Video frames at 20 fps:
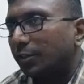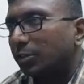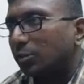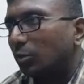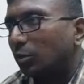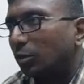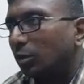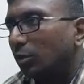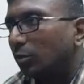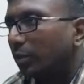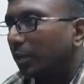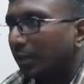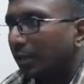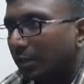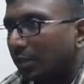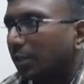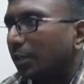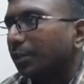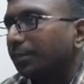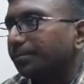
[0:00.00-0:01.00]
first only you
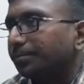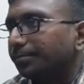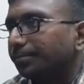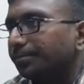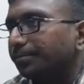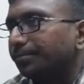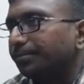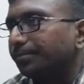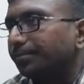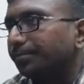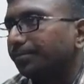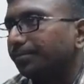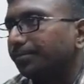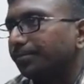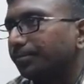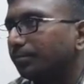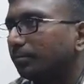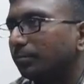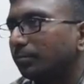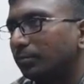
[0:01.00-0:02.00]
can try
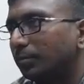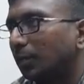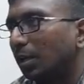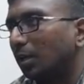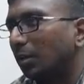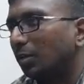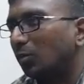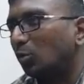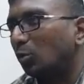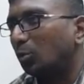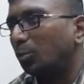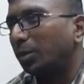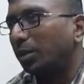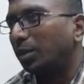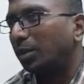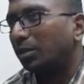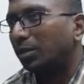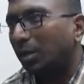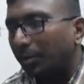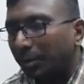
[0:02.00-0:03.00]
yeah it won't
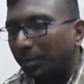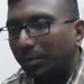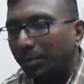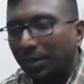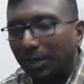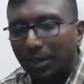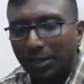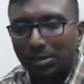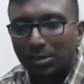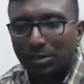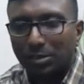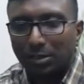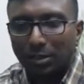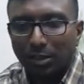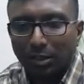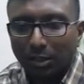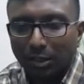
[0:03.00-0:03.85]
be i mean because